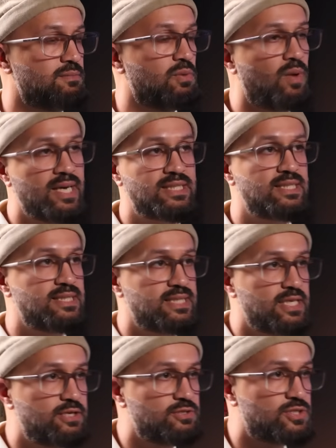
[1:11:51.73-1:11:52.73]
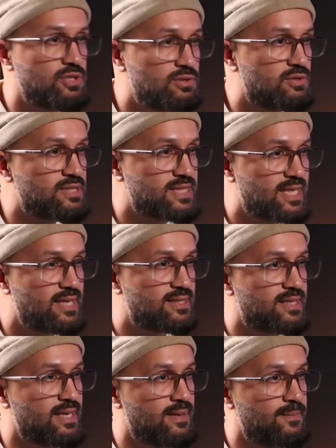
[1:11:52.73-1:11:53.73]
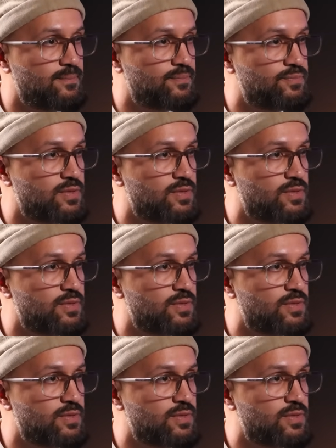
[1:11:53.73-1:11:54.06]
But why did it take you so long to get there?